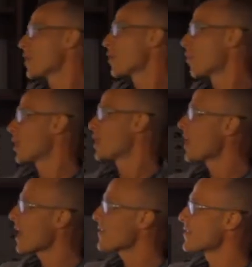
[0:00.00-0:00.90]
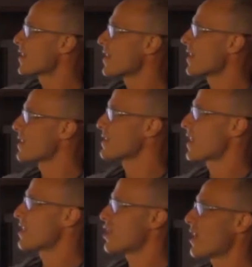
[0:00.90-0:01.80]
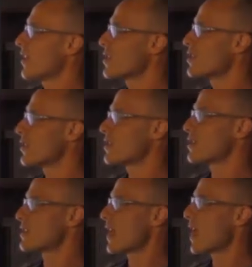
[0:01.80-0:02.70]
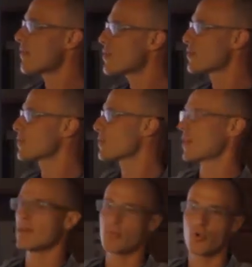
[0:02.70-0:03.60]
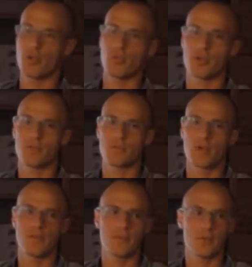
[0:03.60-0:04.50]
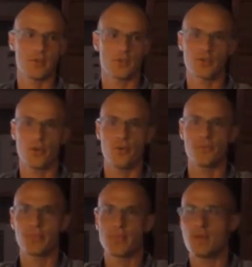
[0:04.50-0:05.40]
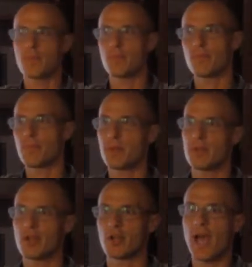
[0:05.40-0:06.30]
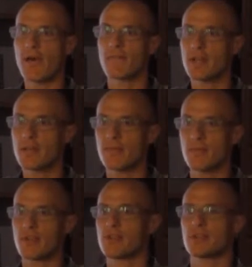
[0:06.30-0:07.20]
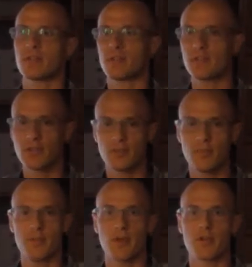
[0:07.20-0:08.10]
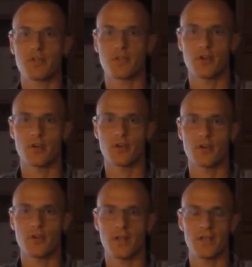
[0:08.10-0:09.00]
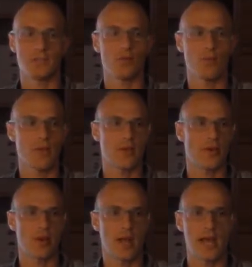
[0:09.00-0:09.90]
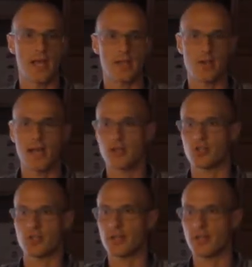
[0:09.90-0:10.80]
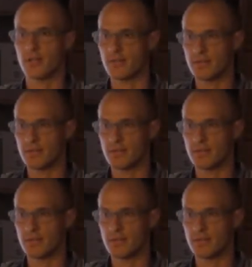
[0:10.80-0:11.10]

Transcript: What you're after is that challenge that's just ever so slightly more than what you've done. So maybe you're confident, but you're just a little bit uncertain as to whether or not you're actually gonna,